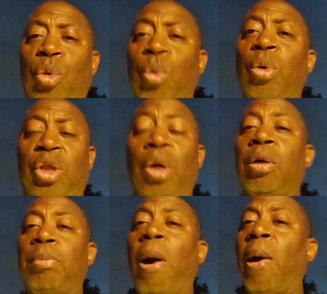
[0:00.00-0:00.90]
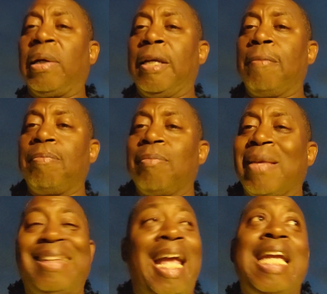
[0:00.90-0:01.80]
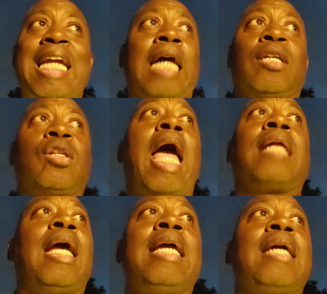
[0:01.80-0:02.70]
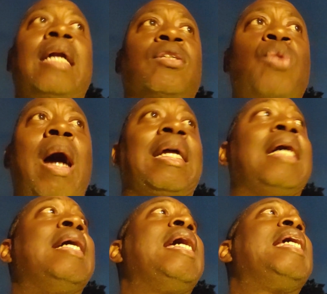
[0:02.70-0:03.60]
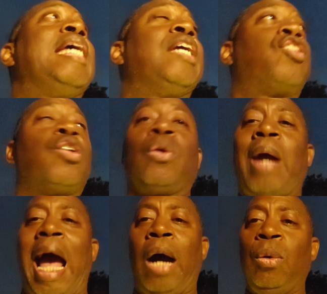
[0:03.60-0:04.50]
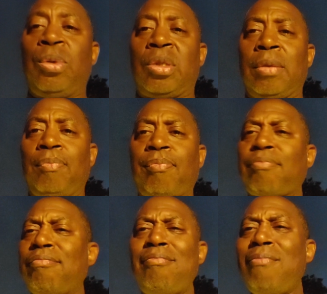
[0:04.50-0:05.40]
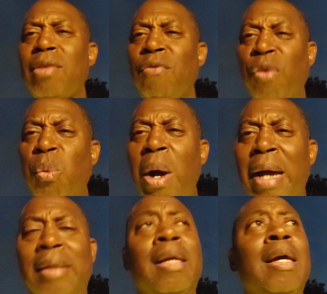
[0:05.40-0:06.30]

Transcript: through a third party. They ain't gotta try to hit your house. For what?